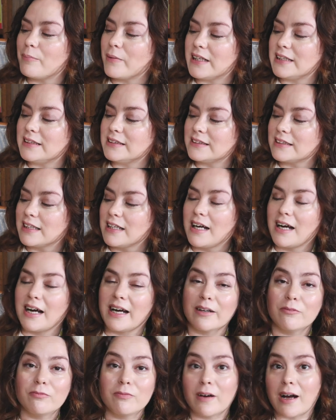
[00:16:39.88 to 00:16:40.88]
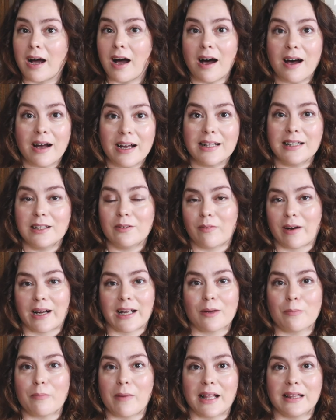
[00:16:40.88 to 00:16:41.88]
But I highly
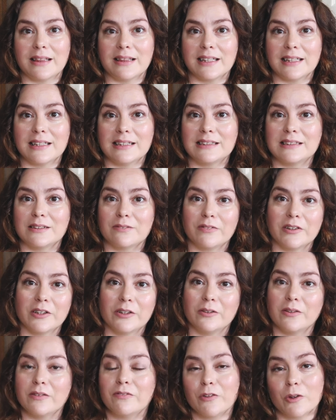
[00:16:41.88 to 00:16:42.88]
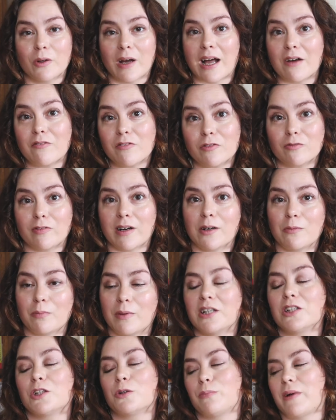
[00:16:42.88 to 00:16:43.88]
recommend this. If you haven't read
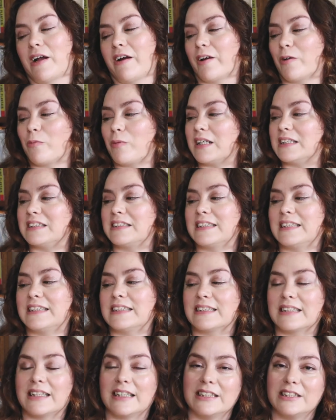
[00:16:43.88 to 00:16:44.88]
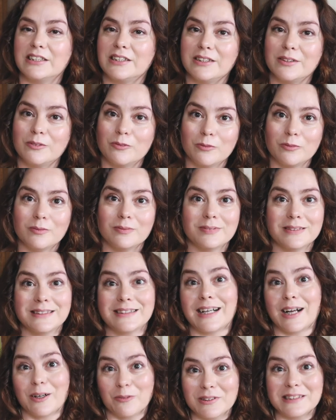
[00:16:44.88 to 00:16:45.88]
much Mary Wesley, then
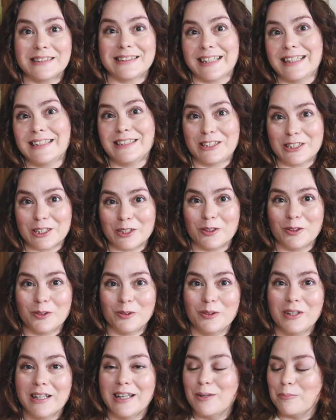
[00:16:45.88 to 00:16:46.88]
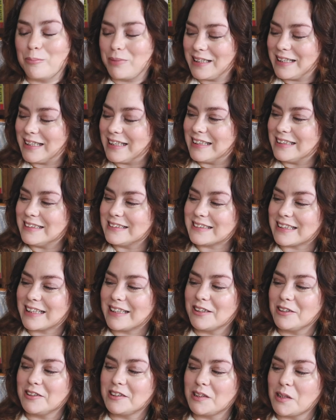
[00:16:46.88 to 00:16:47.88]
I would say do, please.
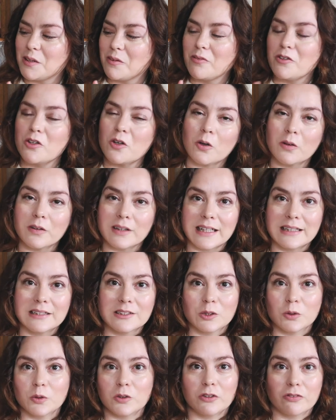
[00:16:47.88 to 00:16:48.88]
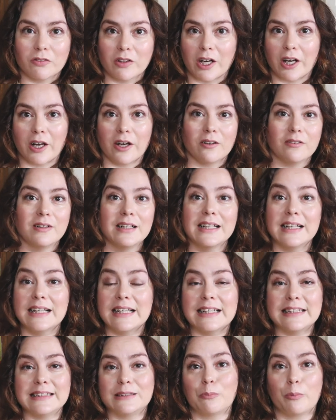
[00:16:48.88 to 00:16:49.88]
And also, Not That Sort of Girl
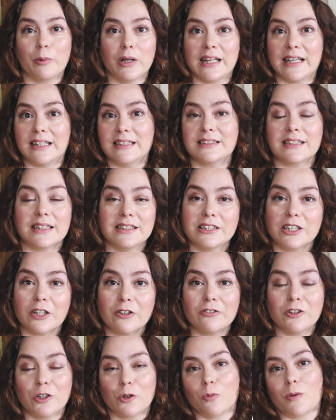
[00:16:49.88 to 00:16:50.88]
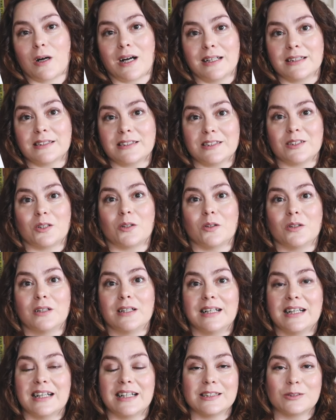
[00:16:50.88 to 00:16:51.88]
is brilliant. I don't know why it's not
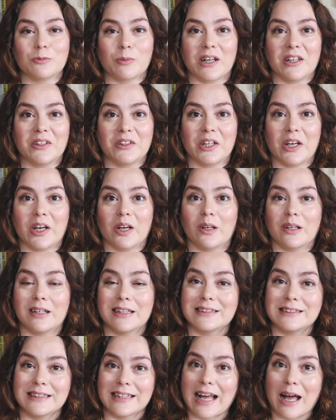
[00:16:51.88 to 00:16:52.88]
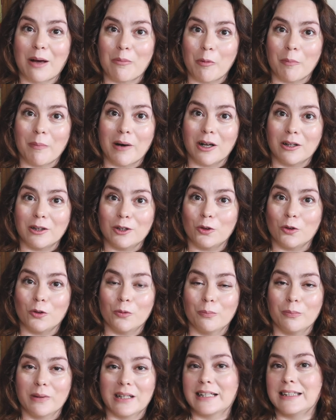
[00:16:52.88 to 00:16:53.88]
as well known as The Chamomile
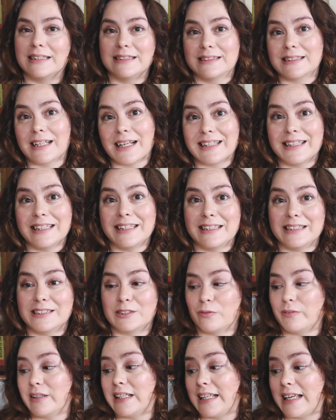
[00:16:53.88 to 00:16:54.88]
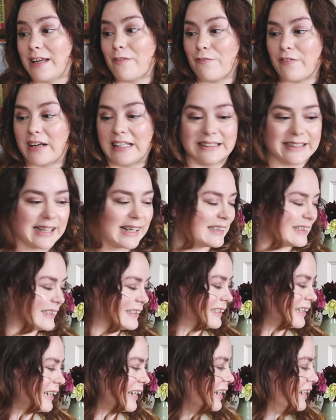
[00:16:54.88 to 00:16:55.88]
Lawn, because I think it's really
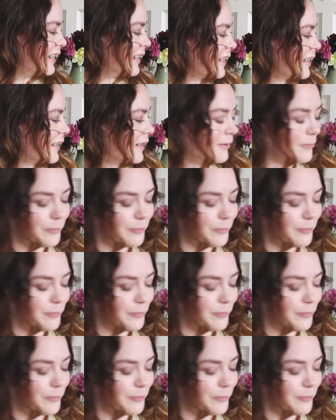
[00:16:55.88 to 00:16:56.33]
fantastic.